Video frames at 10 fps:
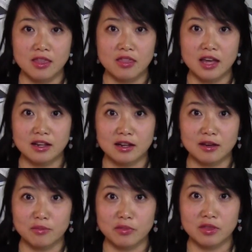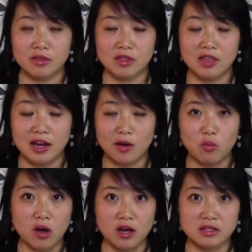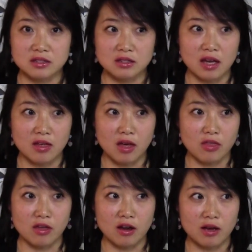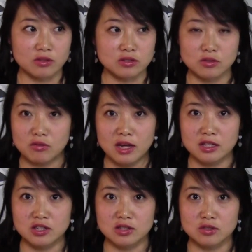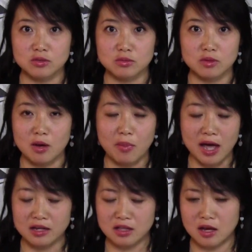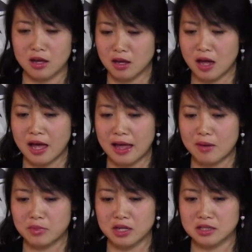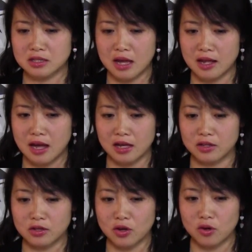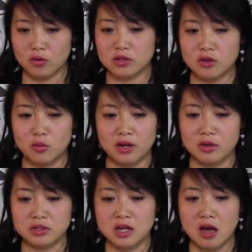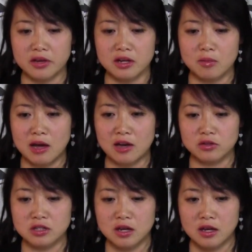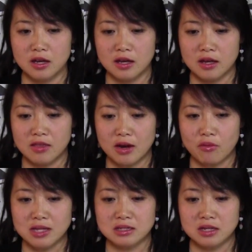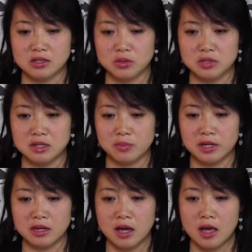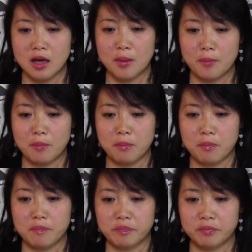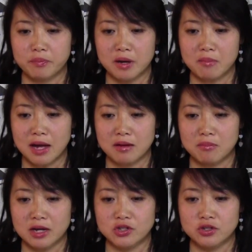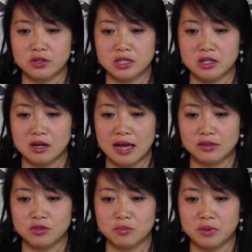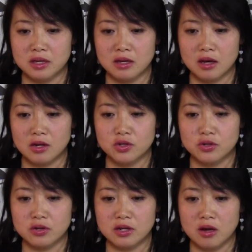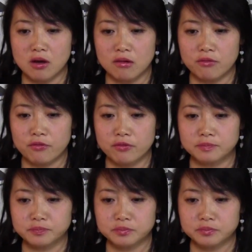than I was. I thought I was so ready just to abide in the I amness, and I totally know what he was talking about. That resonates so deeply. But my journey turned out to be a journey of